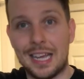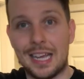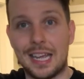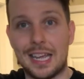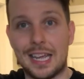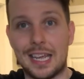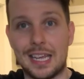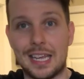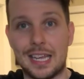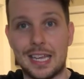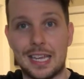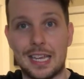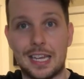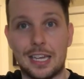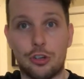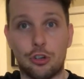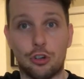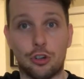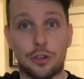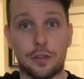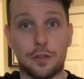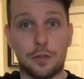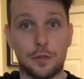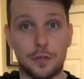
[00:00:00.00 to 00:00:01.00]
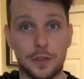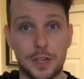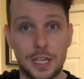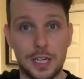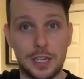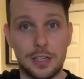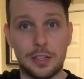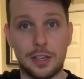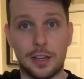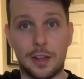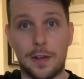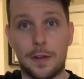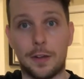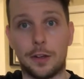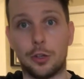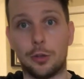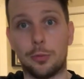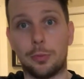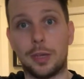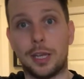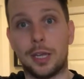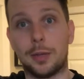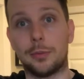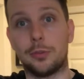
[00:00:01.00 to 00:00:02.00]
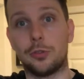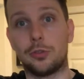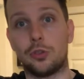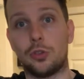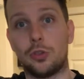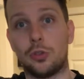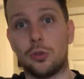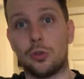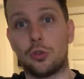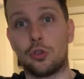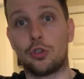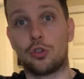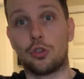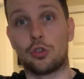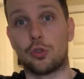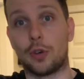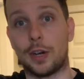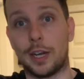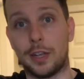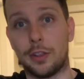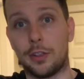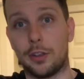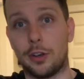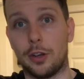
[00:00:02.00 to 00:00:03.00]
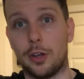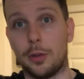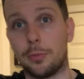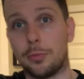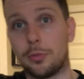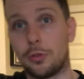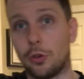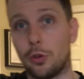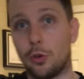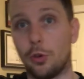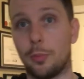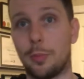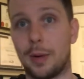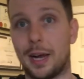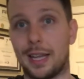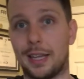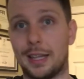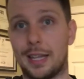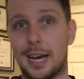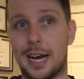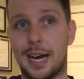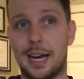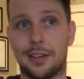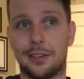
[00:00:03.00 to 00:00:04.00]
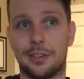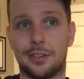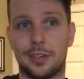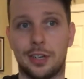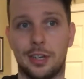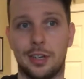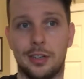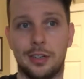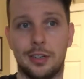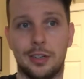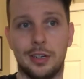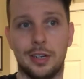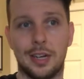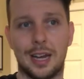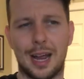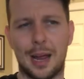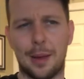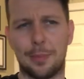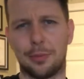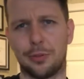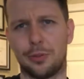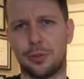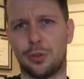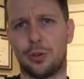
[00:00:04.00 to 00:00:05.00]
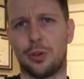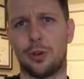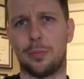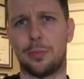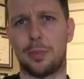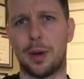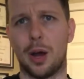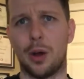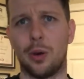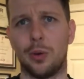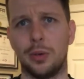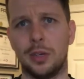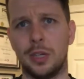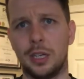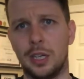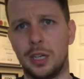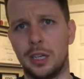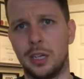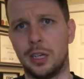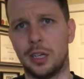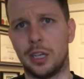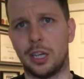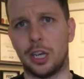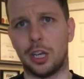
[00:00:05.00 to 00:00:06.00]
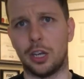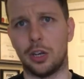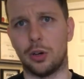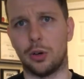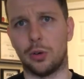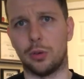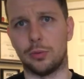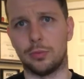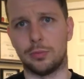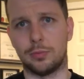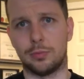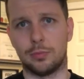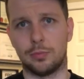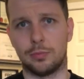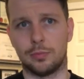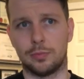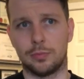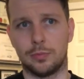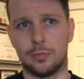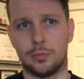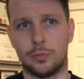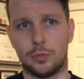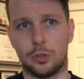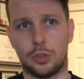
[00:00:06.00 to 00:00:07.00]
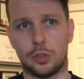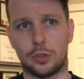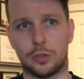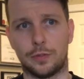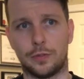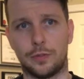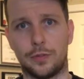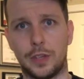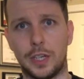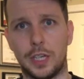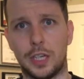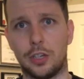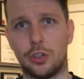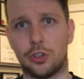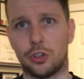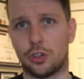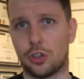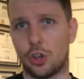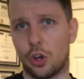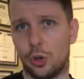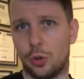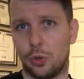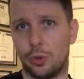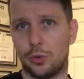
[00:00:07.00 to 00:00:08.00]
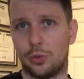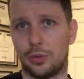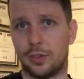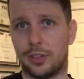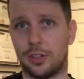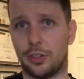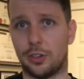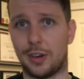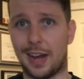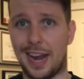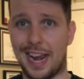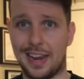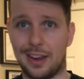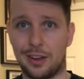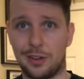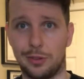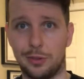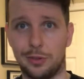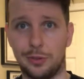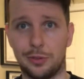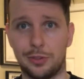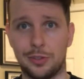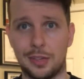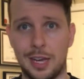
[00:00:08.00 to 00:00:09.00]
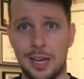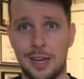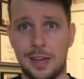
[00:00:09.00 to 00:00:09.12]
in your feet and you'll be able to strengthen them. So my last episode about, you know, your feet, your toes, and your ankles,